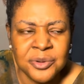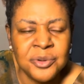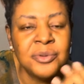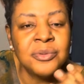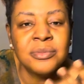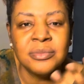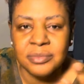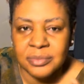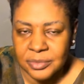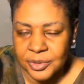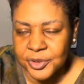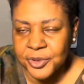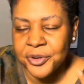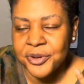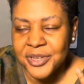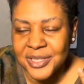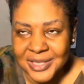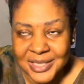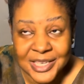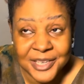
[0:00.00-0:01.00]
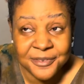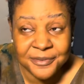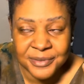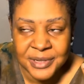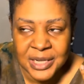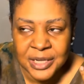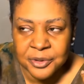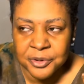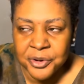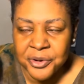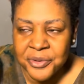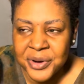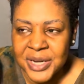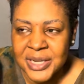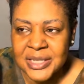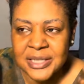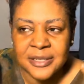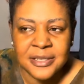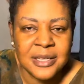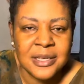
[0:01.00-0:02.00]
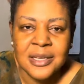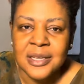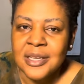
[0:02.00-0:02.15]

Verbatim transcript: no sorry it's evening already